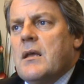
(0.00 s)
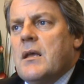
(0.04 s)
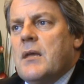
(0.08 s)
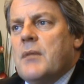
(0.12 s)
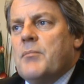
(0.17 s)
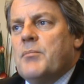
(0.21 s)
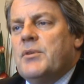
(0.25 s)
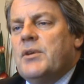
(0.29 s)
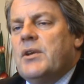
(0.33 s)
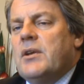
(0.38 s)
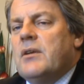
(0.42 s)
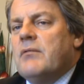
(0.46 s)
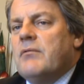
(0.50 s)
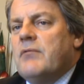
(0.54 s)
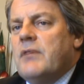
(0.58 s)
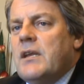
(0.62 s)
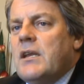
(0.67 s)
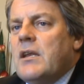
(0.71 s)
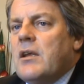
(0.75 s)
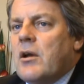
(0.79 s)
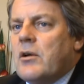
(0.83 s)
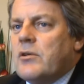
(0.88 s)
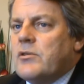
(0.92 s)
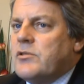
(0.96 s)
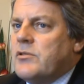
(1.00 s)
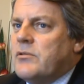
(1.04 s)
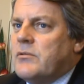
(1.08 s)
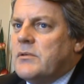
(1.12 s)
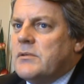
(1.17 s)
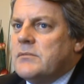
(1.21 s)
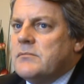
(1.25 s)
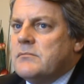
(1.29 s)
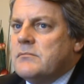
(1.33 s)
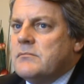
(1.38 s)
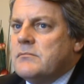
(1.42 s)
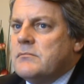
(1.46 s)
But in a video tour,
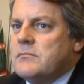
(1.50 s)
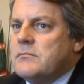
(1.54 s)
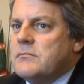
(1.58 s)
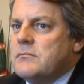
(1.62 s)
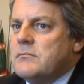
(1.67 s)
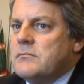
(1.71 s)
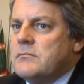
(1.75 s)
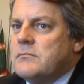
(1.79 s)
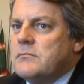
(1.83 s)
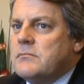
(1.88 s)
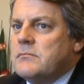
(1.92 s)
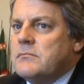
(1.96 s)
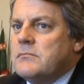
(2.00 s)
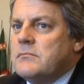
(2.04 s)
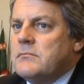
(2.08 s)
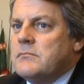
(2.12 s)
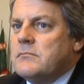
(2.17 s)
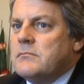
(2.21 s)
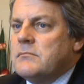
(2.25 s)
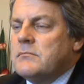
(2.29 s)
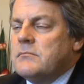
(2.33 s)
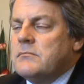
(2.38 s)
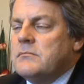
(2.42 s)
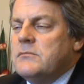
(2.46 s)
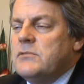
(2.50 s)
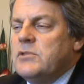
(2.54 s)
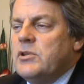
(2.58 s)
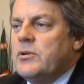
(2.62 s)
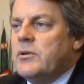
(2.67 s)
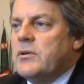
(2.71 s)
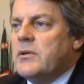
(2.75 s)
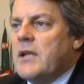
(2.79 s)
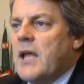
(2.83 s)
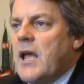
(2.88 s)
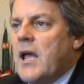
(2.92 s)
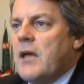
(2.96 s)
you
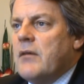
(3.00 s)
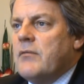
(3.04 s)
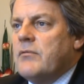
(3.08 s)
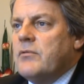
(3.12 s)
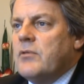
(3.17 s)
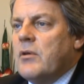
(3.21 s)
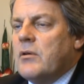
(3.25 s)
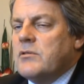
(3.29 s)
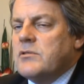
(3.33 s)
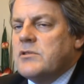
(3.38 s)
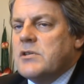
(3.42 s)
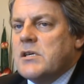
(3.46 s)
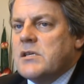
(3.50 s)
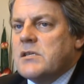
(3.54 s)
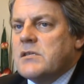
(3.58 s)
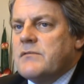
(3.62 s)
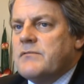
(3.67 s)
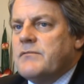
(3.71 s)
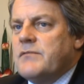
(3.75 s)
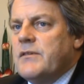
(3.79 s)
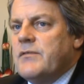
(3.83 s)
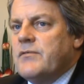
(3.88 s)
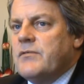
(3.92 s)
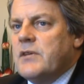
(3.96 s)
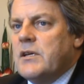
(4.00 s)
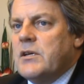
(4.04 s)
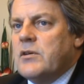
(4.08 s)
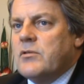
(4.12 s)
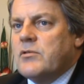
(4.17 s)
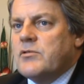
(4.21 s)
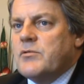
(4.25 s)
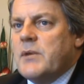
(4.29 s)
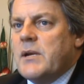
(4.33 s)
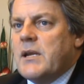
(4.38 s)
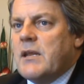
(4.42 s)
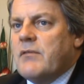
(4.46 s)
can have not just 15 or
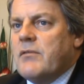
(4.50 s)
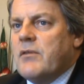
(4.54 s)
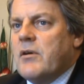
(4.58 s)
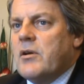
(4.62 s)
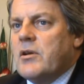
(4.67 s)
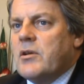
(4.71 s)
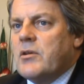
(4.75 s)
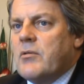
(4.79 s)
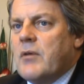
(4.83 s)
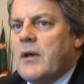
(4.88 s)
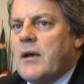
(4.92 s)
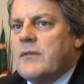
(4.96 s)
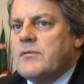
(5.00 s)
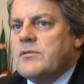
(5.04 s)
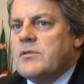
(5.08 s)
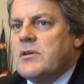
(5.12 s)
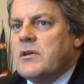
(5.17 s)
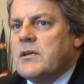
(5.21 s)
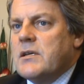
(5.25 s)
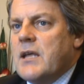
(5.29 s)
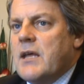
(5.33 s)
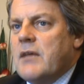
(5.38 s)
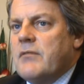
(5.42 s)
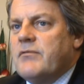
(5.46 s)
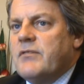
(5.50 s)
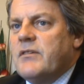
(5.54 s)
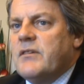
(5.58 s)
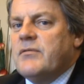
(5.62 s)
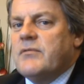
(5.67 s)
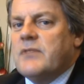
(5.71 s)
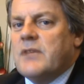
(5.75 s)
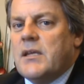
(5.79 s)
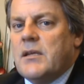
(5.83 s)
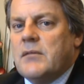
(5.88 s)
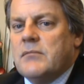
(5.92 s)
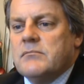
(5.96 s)
20 photographs, you can have
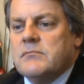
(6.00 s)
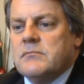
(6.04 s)
50.